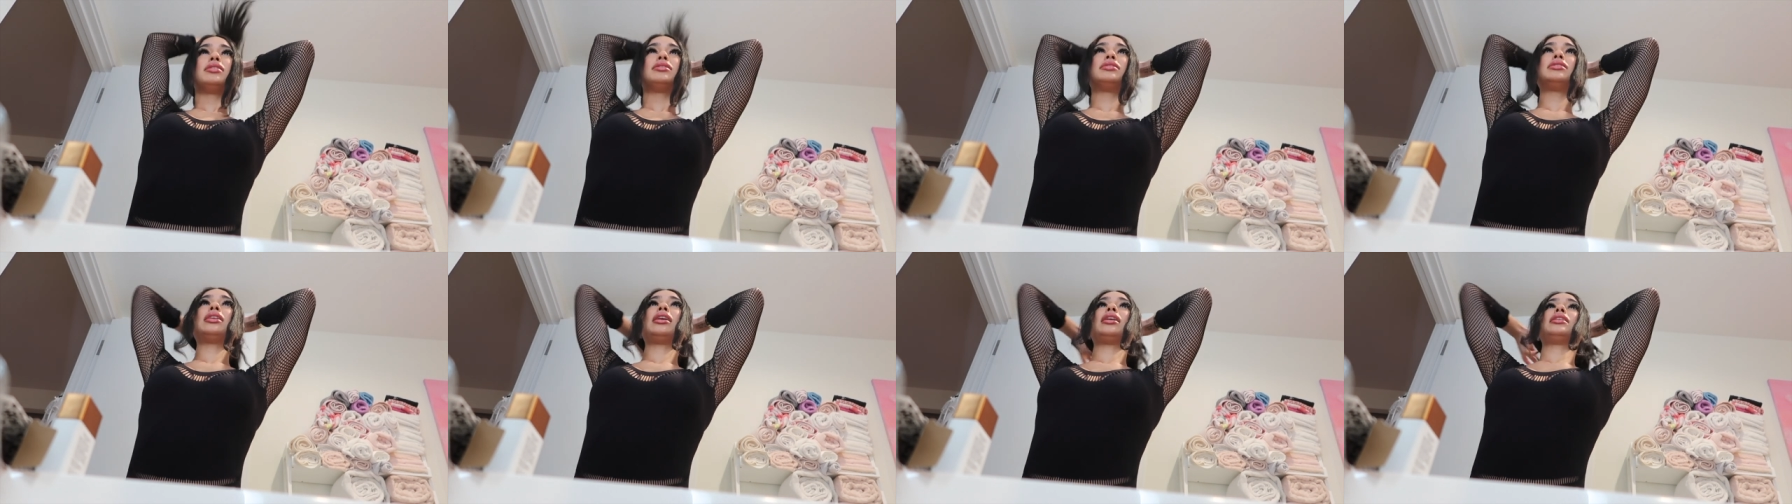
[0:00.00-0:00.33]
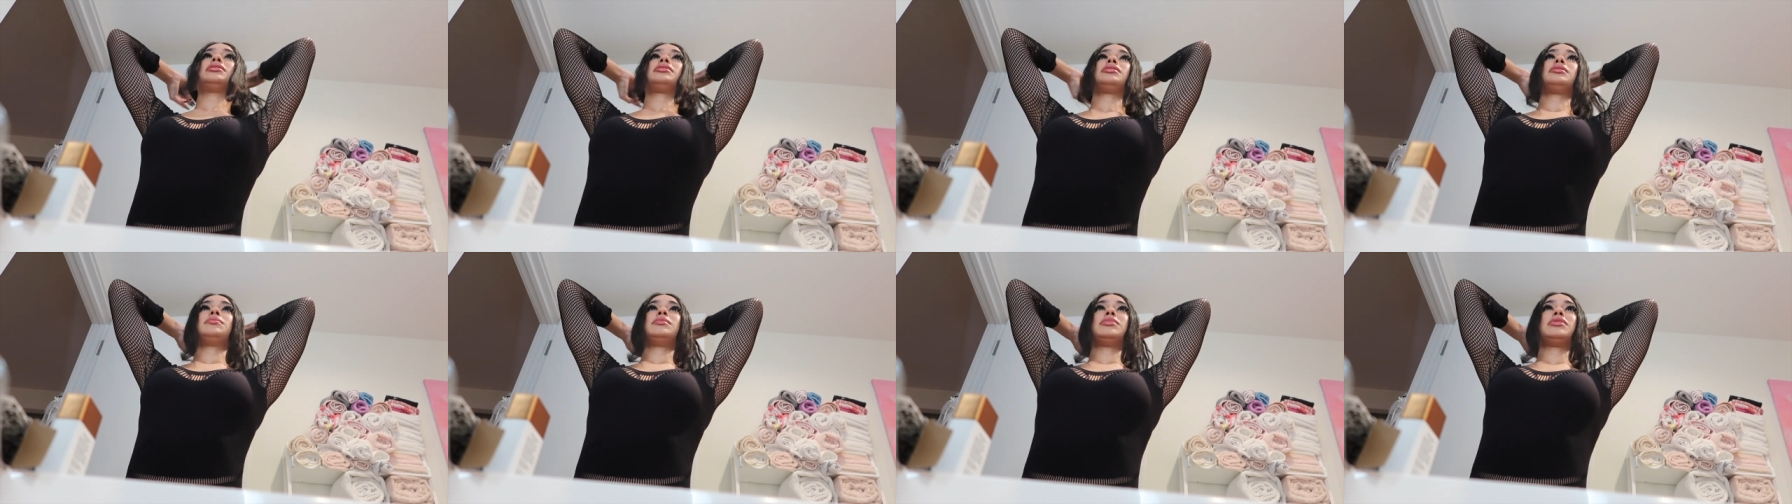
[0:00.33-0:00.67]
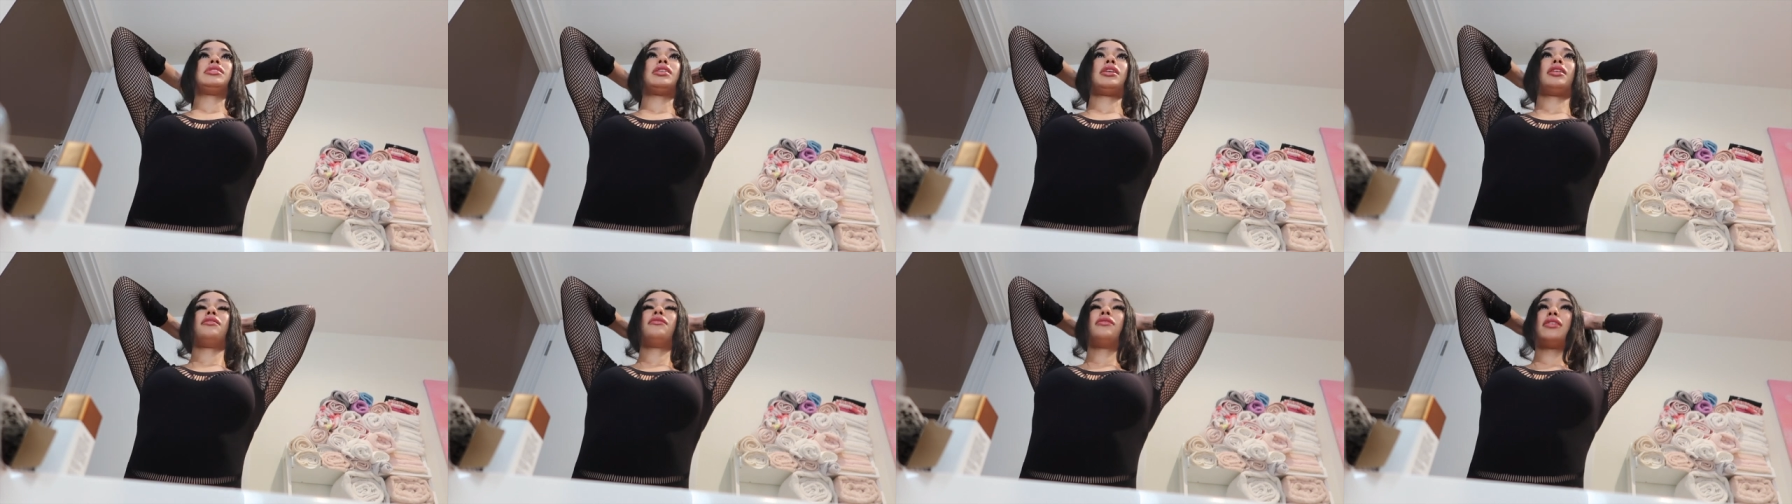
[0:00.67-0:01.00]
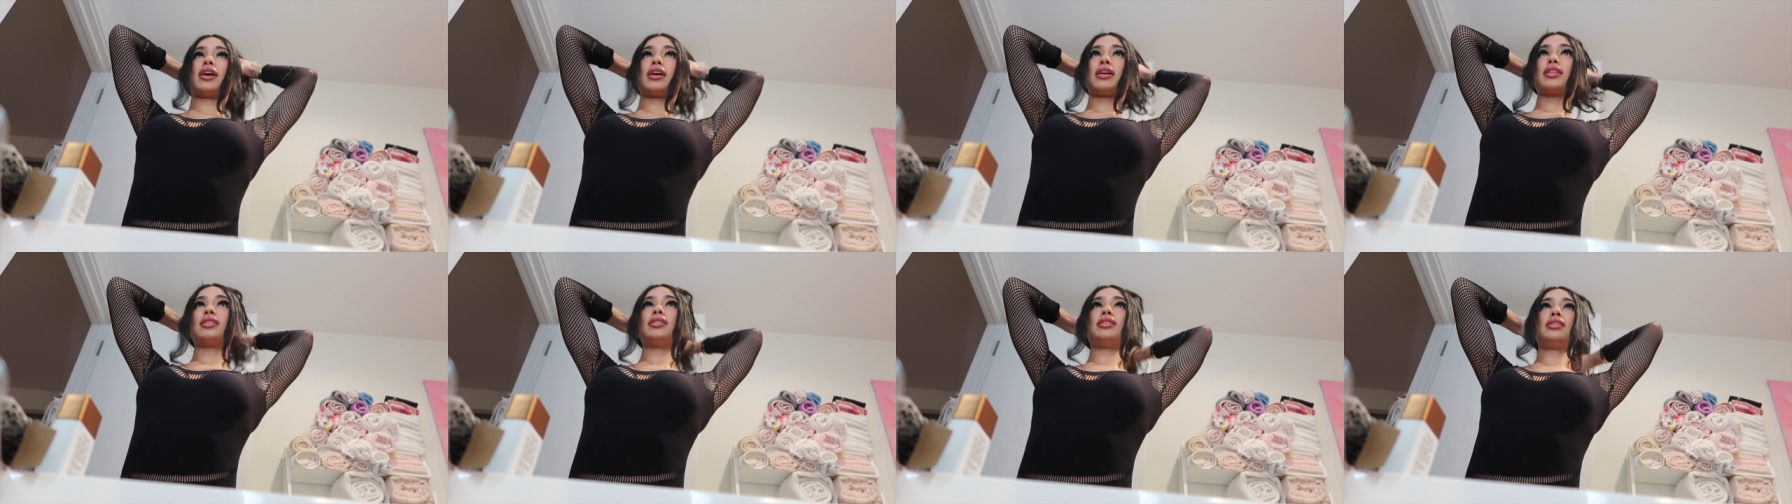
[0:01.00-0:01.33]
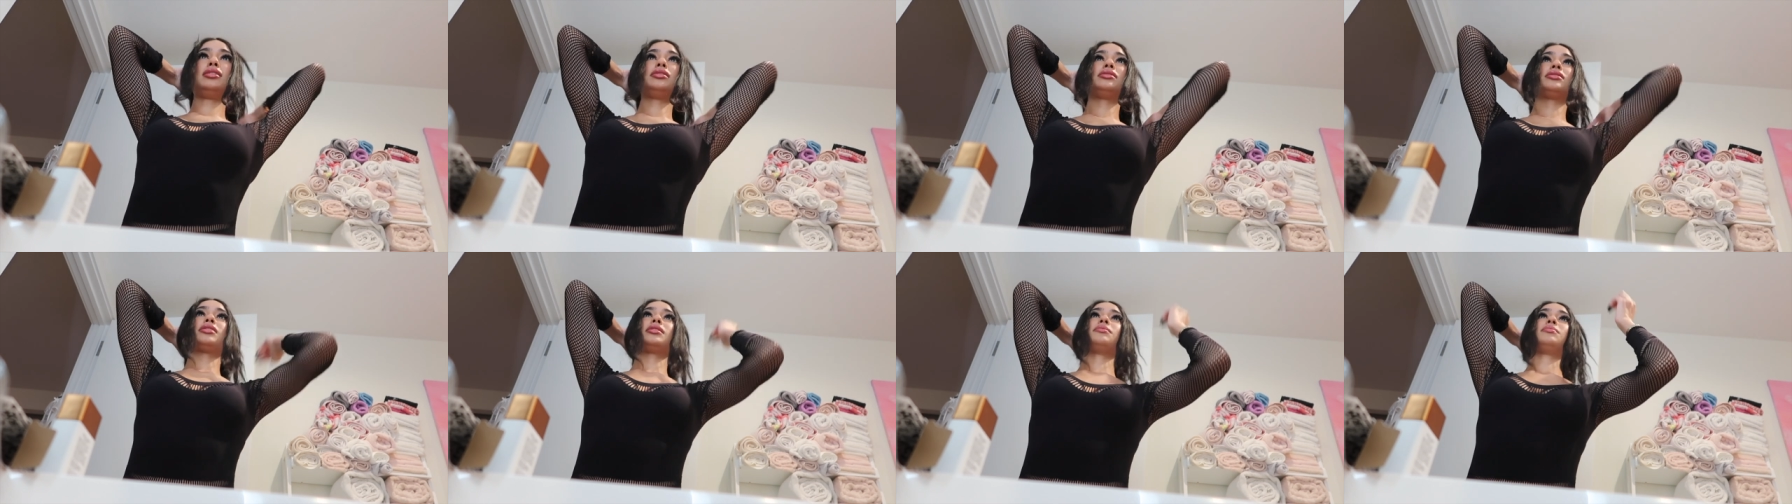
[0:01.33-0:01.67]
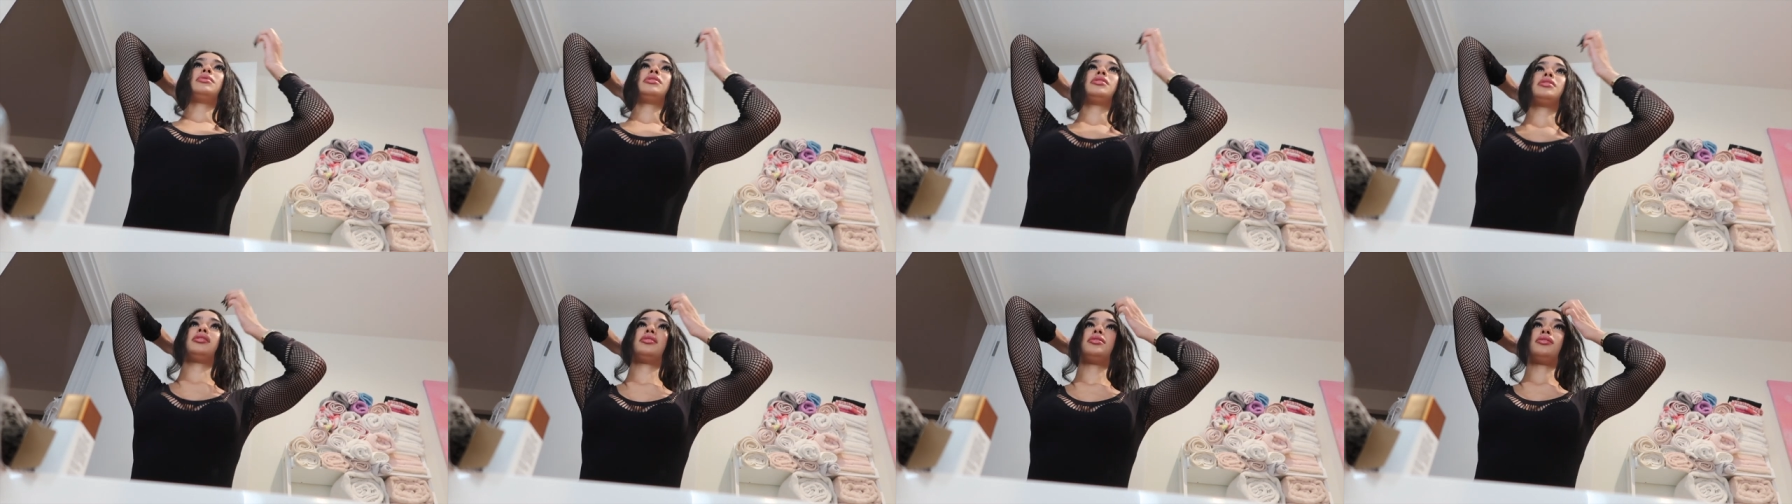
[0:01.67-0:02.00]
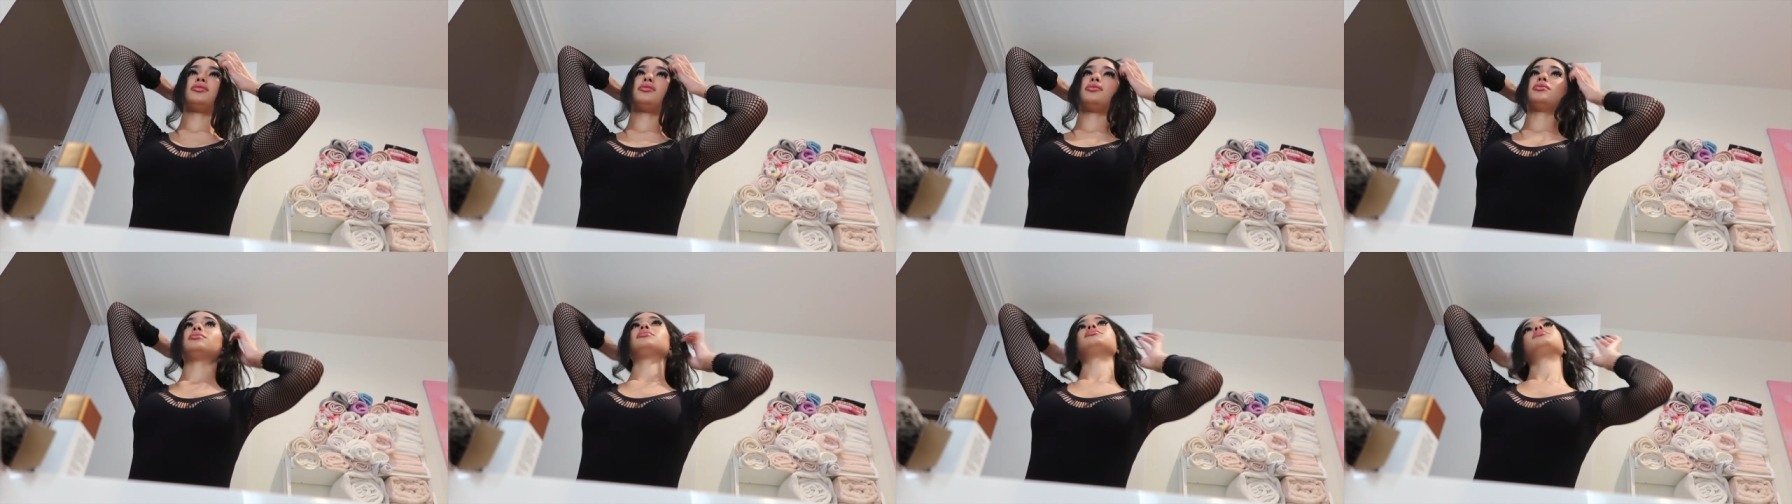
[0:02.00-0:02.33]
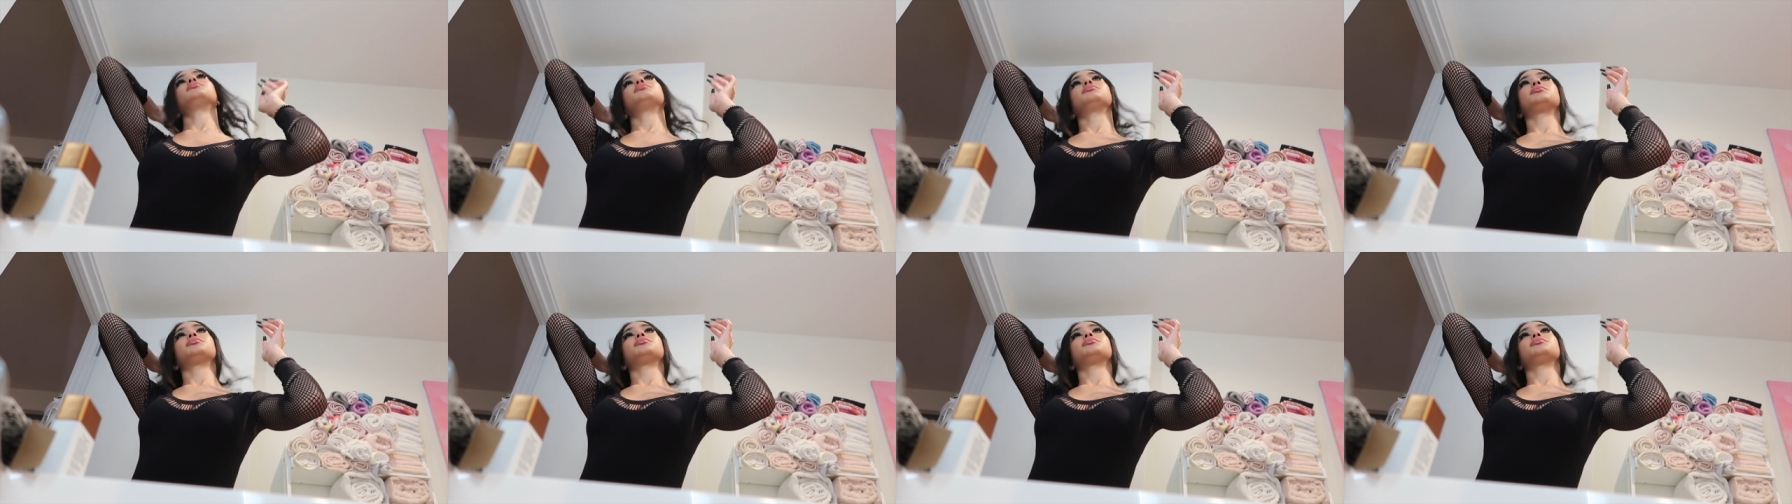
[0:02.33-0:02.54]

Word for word: to test some stuff. Like, this could be cute.